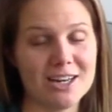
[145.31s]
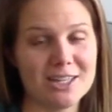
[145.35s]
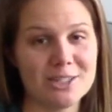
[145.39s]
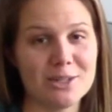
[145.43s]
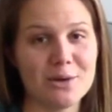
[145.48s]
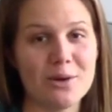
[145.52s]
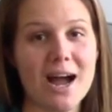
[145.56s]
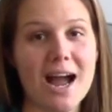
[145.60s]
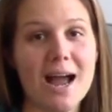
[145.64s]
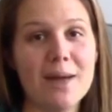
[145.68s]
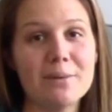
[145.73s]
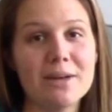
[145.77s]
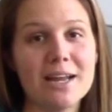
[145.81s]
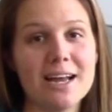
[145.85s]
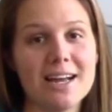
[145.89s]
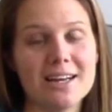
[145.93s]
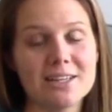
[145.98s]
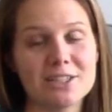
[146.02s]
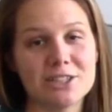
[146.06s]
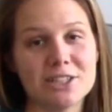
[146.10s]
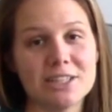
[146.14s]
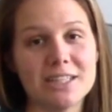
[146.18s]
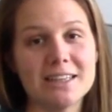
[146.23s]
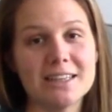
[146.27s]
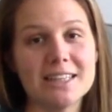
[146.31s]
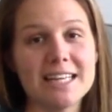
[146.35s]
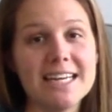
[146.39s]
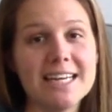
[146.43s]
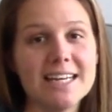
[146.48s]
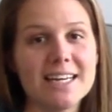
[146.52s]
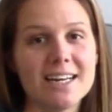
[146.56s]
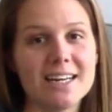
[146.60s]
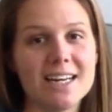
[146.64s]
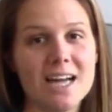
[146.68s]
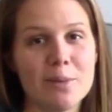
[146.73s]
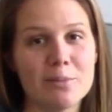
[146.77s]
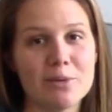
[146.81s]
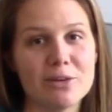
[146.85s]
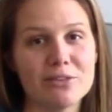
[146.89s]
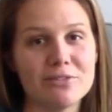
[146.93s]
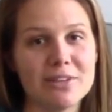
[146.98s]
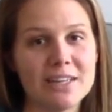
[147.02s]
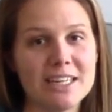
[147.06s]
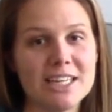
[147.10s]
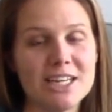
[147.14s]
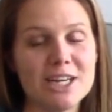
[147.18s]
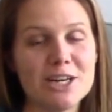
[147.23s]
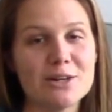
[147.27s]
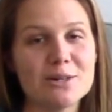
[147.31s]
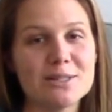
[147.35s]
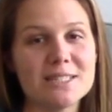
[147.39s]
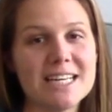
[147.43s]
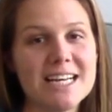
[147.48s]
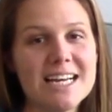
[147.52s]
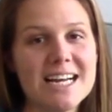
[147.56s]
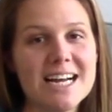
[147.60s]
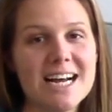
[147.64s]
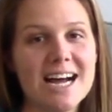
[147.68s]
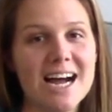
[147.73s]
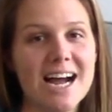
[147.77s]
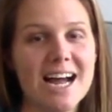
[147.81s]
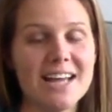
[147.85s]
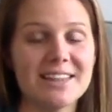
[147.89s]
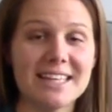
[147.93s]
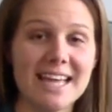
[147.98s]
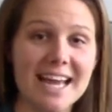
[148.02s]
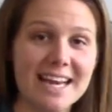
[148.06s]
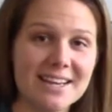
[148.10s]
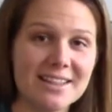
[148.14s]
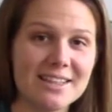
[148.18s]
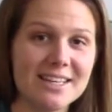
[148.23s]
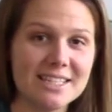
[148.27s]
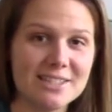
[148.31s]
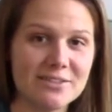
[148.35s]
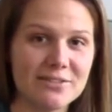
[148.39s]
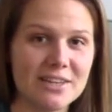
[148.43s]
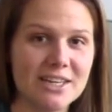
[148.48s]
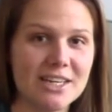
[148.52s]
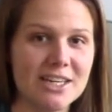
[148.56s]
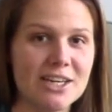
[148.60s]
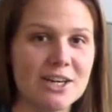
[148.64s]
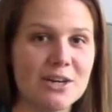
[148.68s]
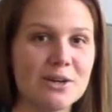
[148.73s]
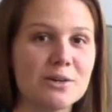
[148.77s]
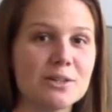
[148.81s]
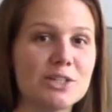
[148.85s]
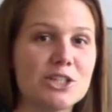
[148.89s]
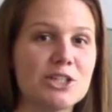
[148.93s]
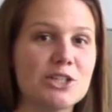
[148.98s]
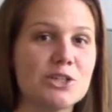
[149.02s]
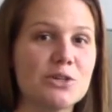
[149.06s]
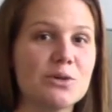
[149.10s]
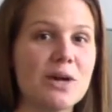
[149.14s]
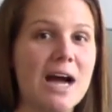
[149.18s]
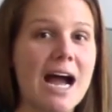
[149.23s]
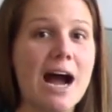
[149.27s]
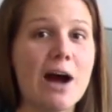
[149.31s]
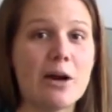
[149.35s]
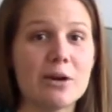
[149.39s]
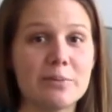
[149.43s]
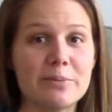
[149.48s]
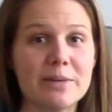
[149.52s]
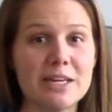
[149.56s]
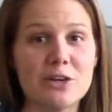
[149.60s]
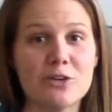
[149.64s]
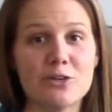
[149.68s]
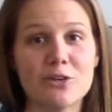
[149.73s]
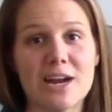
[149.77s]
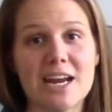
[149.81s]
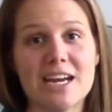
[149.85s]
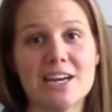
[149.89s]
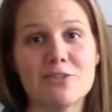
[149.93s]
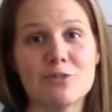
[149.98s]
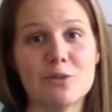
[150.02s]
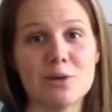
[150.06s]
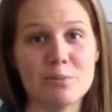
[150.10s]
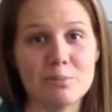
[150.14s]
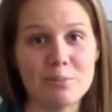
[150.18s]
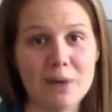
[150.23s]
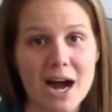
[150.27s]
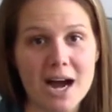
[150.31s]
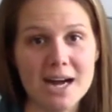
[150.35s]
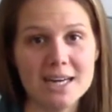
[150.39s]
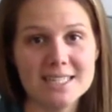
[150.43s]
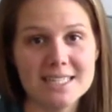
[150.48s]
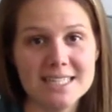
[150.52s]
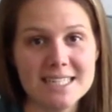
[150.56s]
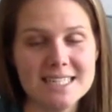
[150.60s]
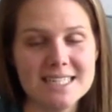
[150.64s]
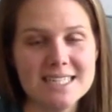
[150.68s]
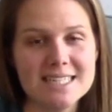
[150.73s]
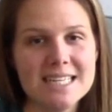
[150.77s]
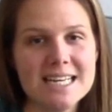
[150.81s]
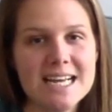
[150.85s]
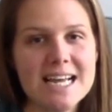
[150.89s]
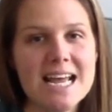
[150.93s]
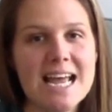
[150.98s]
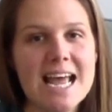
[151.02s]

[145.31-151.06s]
So I'm going to actually link a couple of videos uh, at the end of this video to how to be creative with boxes.